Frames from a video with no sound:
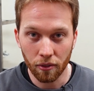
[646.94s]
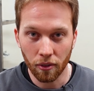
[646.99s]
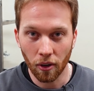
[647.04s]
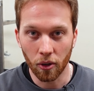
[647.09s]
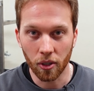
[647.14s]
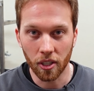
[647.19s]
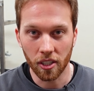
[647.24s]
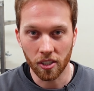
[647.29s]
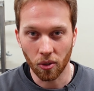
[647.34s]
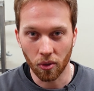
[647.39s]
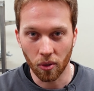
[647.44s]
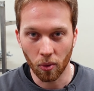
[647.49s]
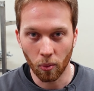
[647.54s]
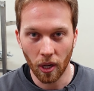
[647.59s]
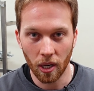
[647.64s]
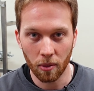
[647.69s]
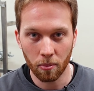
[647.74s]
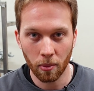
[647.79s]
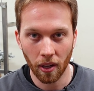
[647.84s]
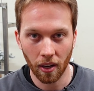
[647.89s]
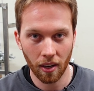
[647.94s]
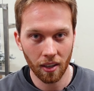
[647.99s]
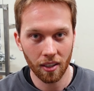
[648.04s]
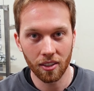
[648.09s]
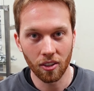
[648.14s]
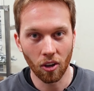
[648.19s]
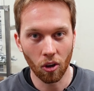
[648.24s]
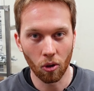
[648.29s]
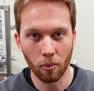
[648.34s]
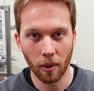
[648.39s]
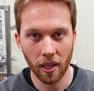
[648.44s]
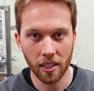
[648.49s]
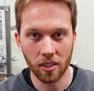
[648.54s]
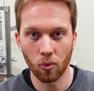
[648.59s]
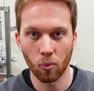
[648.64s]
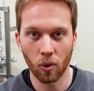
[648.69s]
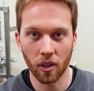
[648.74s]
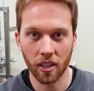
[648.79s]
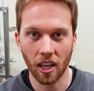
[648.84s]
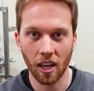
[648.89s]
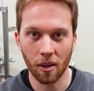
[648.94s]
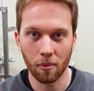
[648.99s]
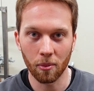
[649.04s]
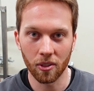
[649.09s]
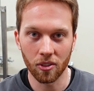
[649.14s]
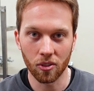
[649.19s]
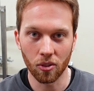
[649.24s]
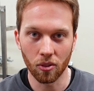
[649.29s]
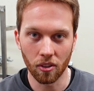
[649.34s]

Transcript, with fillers: focus on the weld puddle no matter what happened to